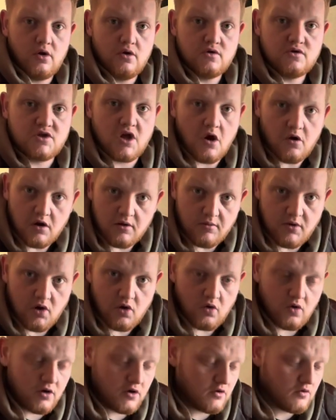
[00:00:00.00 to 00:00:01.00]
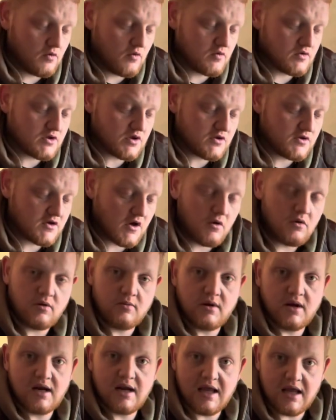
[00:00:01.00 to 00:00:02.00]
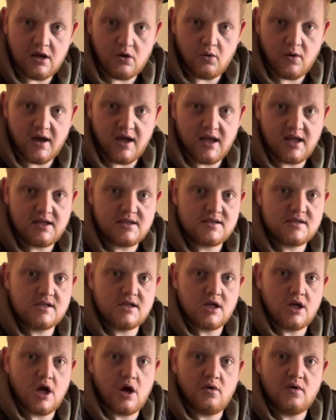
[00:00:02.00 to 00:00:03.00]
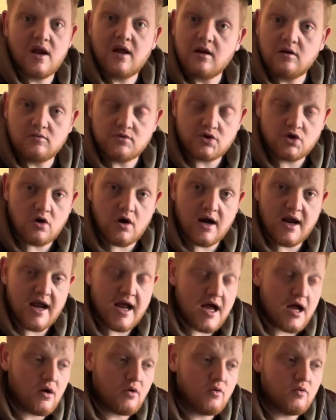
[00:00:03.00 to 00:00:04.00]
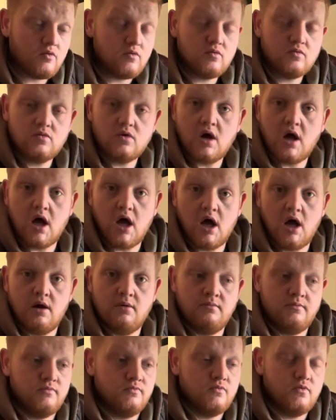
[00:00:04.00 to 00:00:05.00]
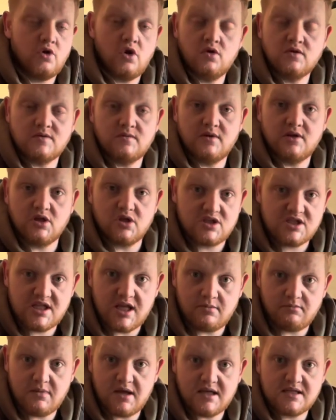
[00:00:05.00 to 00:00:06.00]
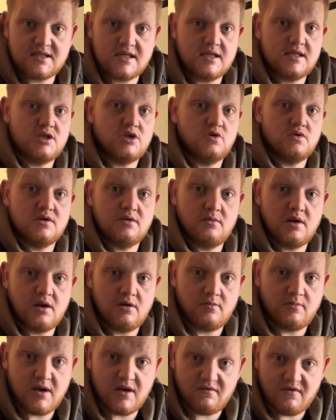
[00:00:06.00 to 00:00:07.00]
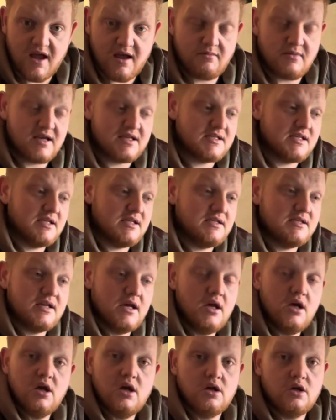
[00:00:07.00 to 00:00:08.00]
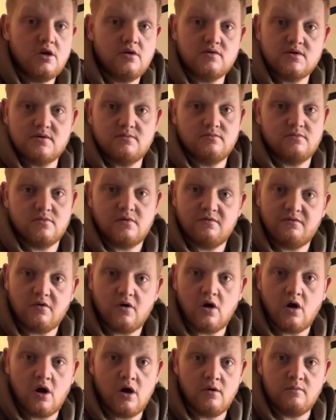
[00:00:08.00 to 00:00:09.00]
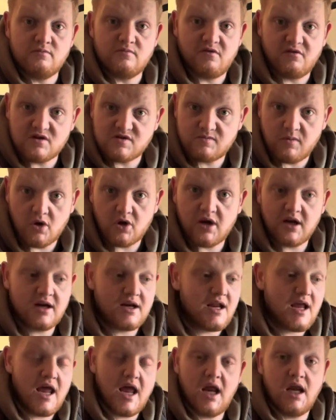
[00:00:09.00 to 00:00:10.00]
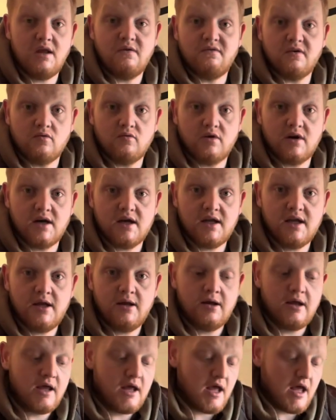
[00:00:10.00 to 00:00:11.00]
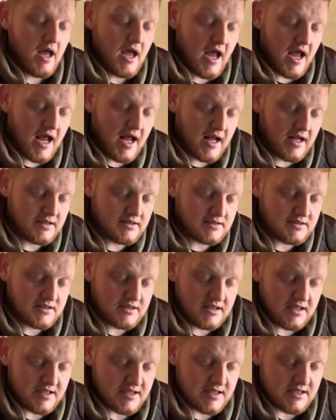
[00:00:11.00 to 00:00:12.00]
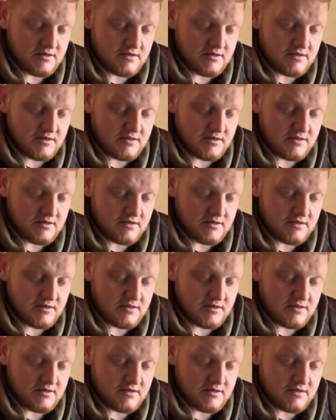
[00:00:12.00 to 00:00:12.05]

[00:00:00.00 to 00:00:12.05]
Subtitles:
soak them in oils, soak them in liquids, let them dry out. Use them in your stick mixes, use them in your PVA mixes, use them for spotting, anything really. And this